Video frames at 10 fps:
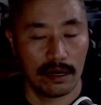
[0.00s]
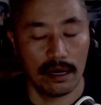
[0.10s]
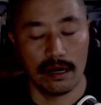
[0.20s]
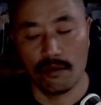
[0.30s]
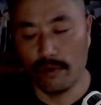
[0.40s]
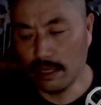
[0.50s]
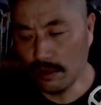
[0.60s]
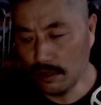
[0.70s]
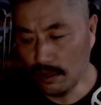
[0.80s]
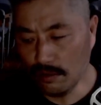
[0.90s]
Uh, whether
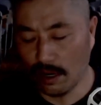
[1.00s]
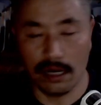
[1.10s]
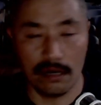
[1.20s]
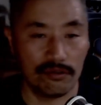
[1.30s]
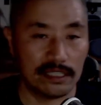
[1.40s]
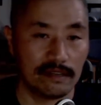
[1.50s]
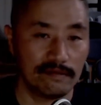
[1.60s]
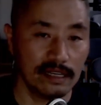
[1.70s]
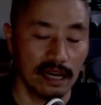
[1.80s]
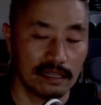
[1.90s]
you are
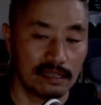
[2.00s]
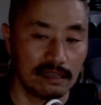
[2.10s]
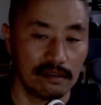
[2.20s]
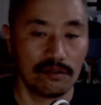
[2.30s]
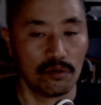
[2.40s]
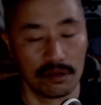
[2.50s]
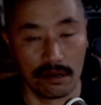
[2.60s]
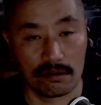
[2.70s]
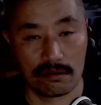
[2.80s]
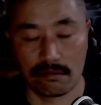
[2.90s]
receiving answers or
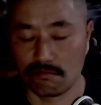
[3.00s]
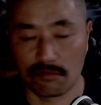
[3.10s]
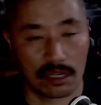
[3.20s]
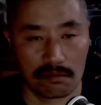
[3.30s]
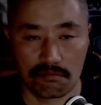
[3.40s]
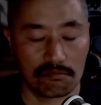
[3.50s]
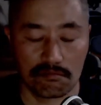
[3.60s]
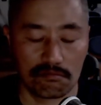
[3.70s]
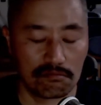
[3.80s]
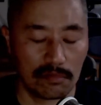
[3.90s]
not,
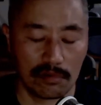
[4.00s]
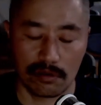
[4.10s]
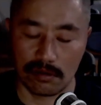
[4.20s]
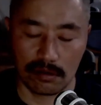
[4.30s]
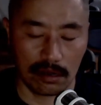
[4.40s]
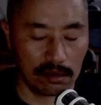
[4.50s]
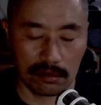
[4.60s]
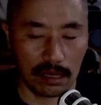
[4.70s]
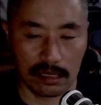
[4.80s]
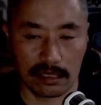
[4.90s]
that,
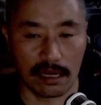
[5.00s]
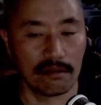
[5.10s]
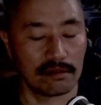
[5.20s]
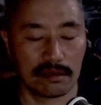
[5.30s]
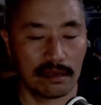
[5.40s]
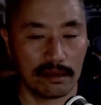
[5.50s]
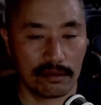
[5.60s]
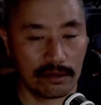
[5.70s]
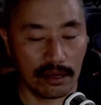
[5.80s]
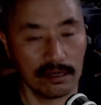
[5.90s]
that's our, that,
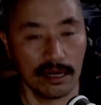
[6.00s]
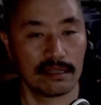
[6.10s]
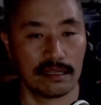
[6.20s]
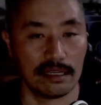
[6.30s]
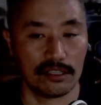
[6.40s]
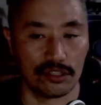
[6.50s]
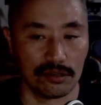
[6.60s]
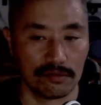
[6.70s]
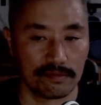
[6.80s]
that's not the issue.